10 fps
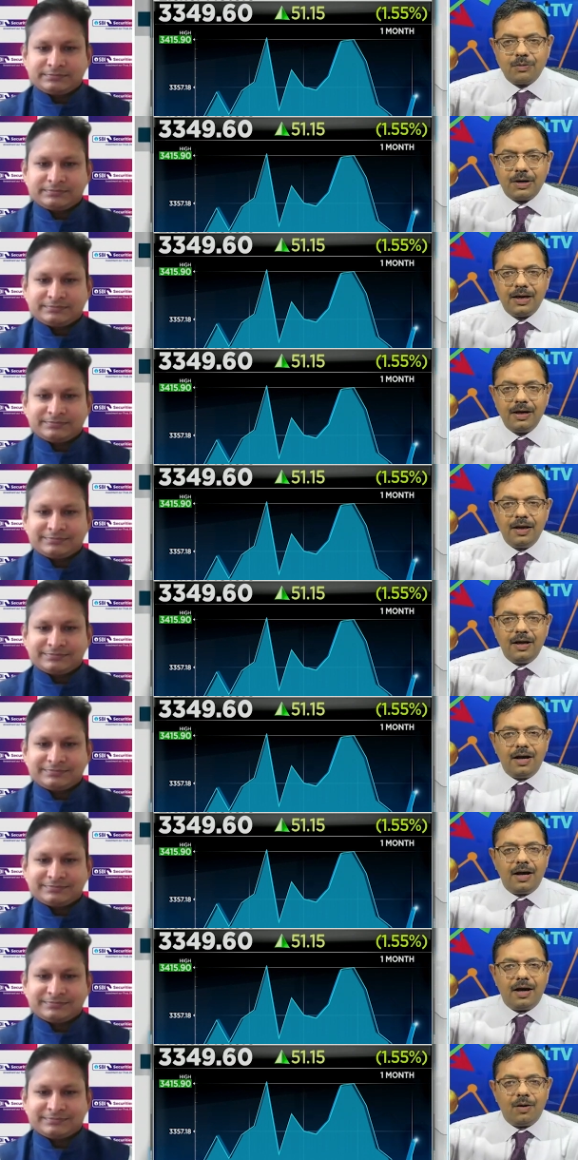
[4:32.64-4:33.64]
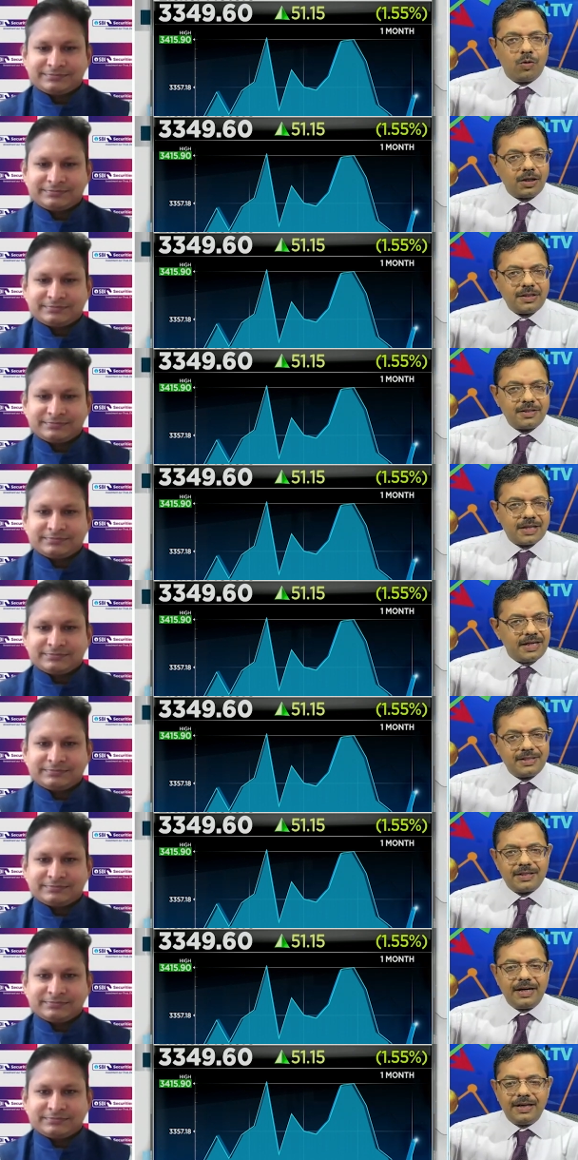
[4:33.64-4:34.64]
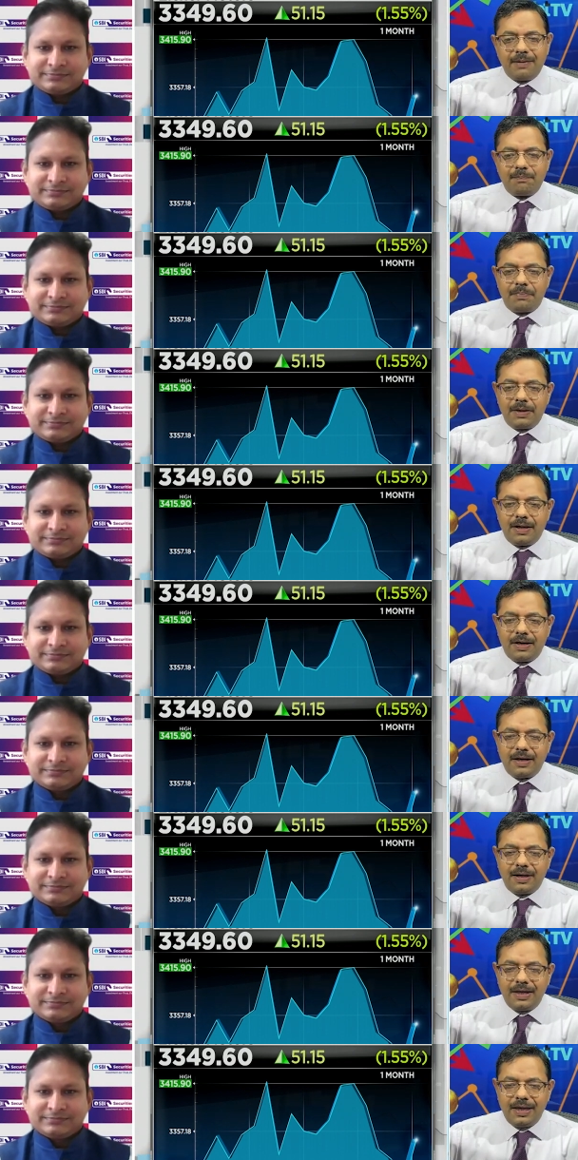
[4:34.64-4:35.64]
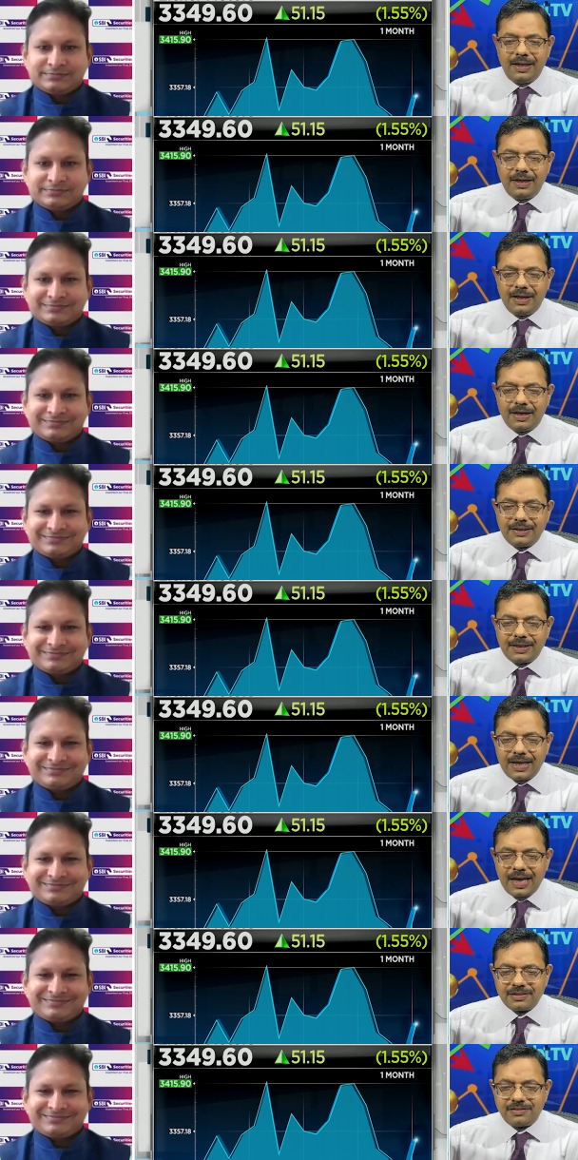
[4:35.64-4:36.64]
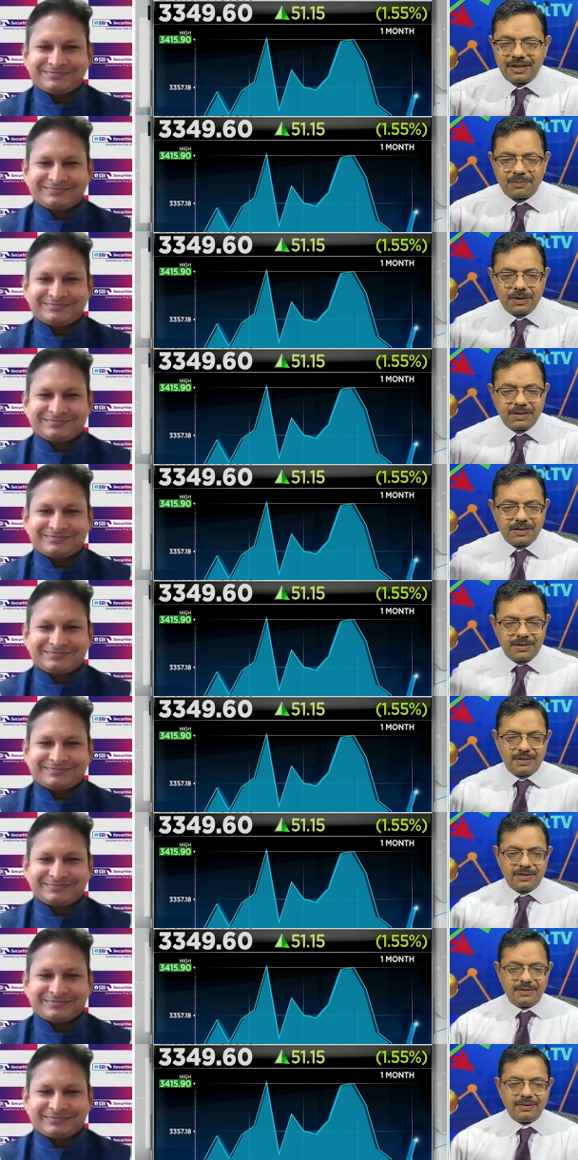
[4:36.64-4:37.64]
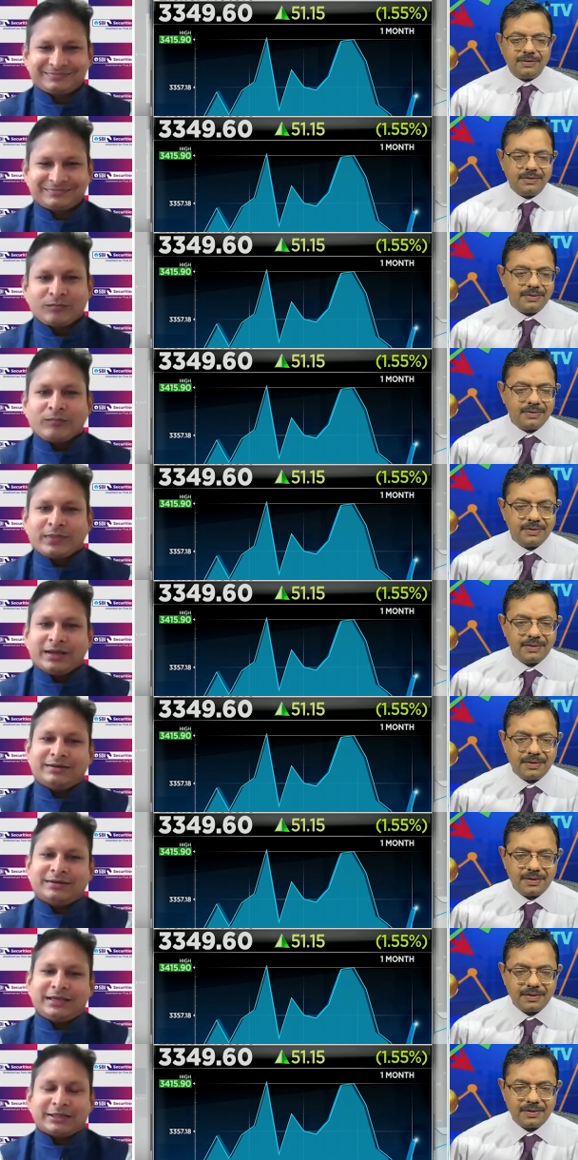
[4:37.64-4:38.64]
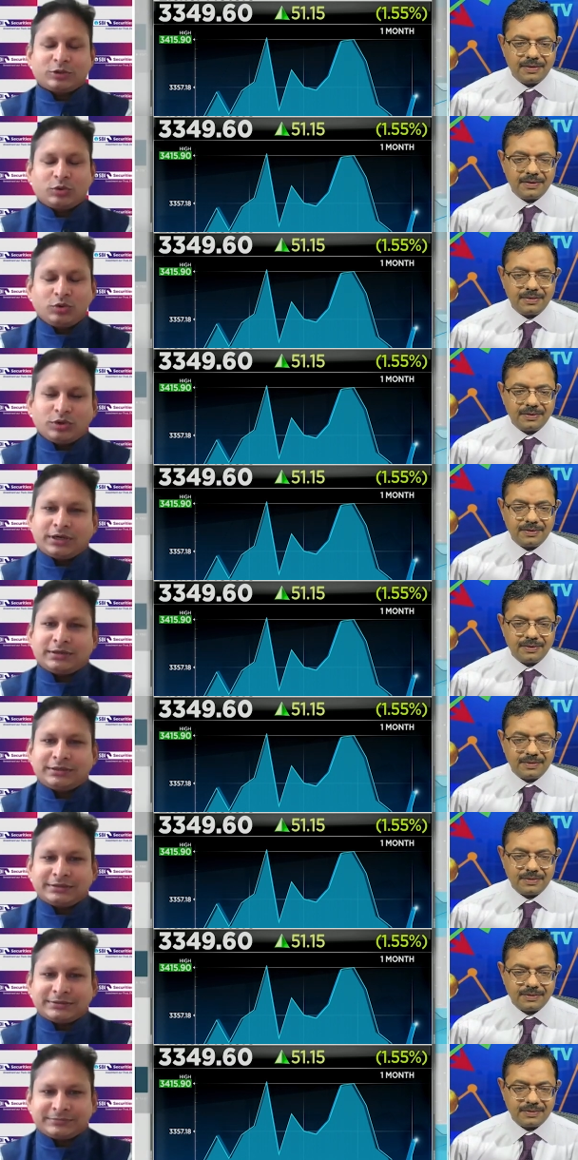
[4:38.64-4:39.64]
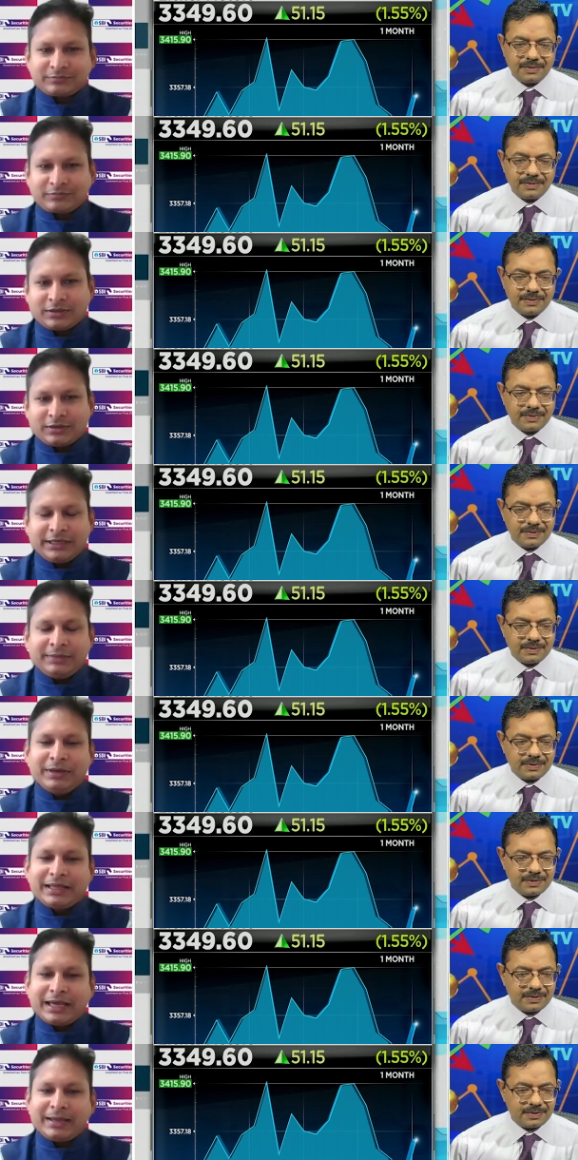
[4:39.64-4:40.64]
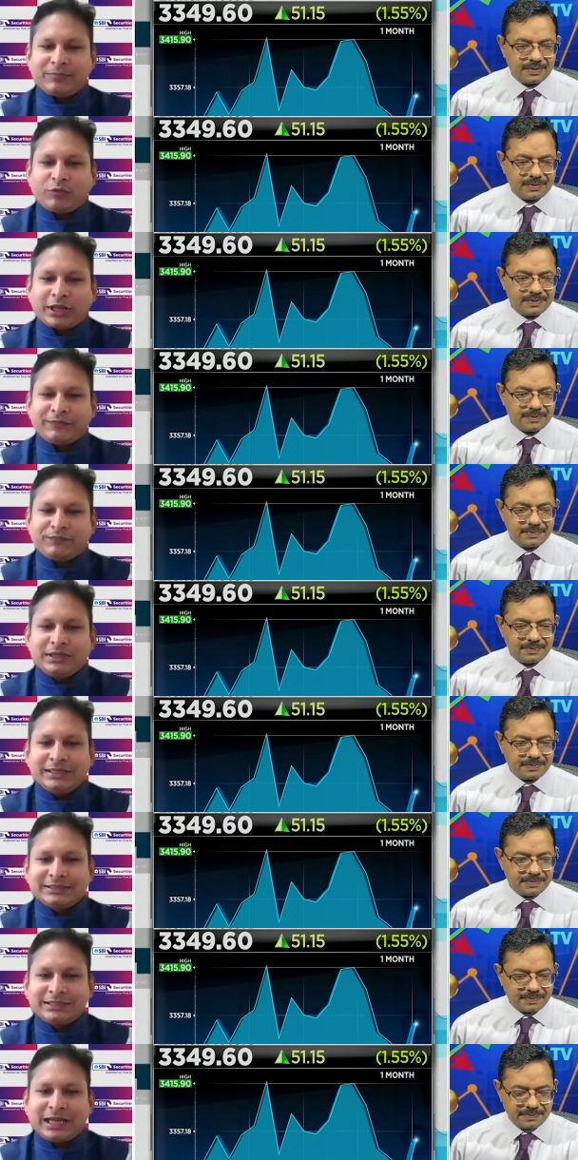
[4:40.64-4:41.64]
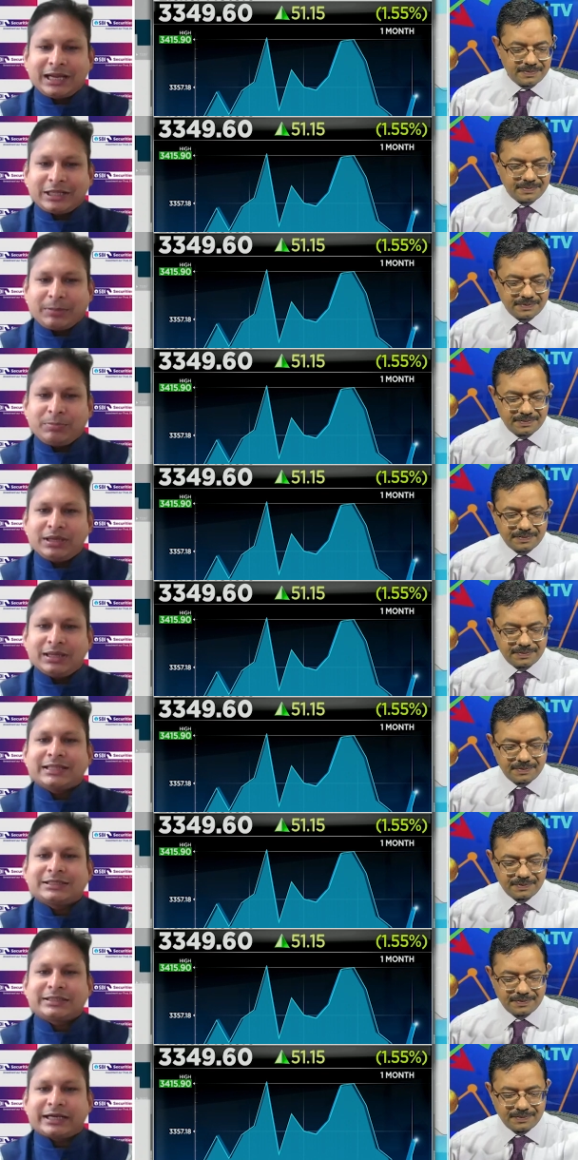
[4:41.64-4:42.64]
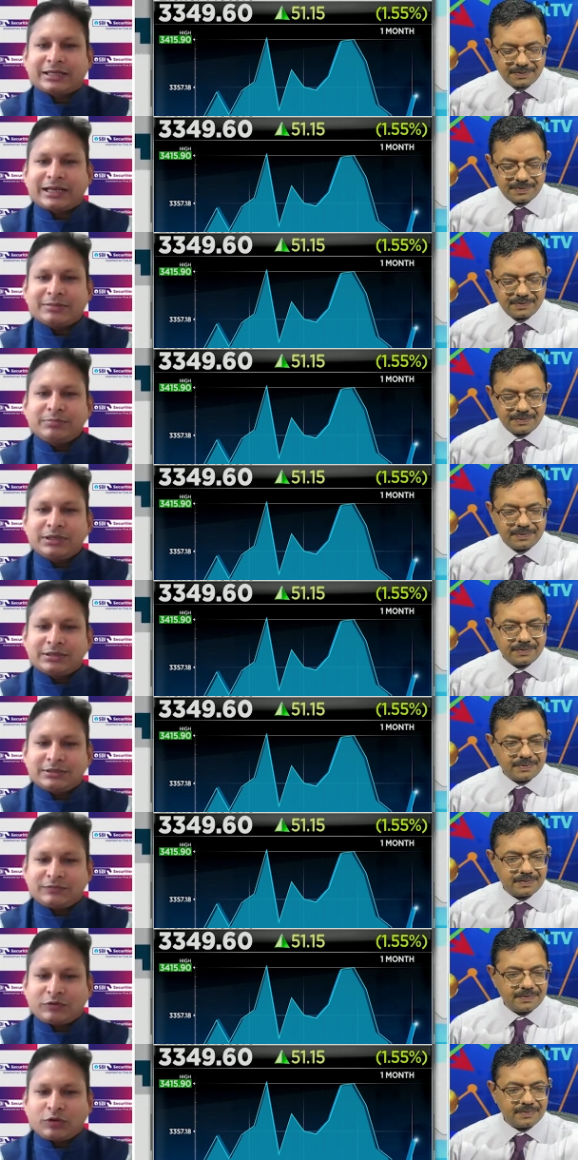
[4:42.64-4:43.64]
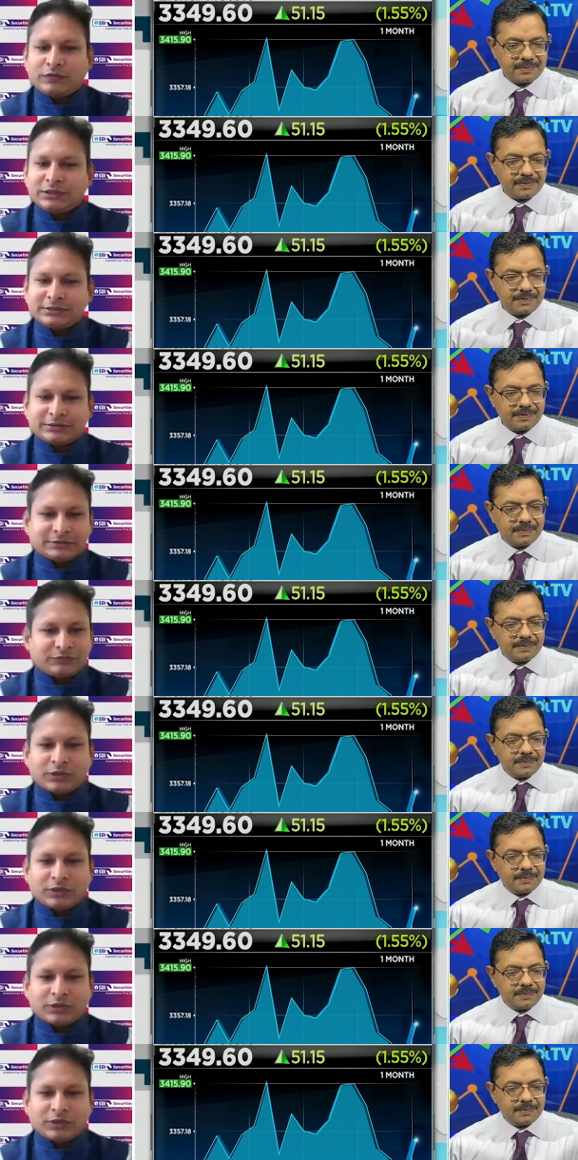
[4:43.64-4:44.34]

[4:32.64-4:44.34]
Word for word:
Speaker 1: Agarwal. Uh, what is sunny side up uh, in the cash segment?
Speaker 2: yeah, so in mid cap, what I feel is that chemical as a sector has been one of the